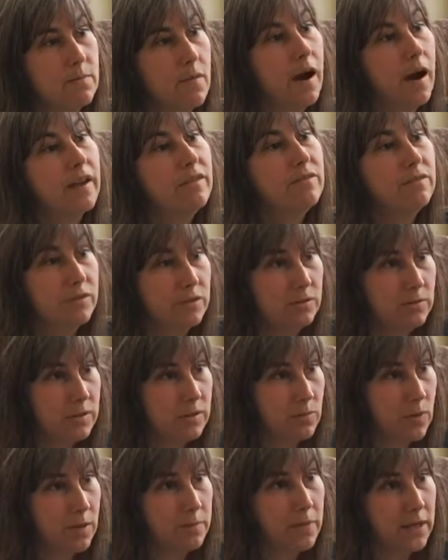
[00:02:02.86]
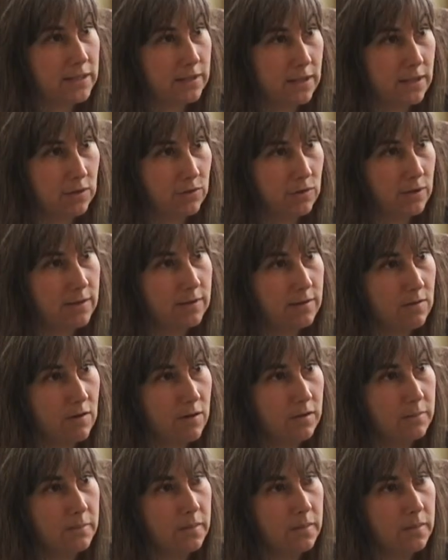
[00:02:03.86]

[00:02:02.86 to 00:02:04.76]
my views of what best interests are,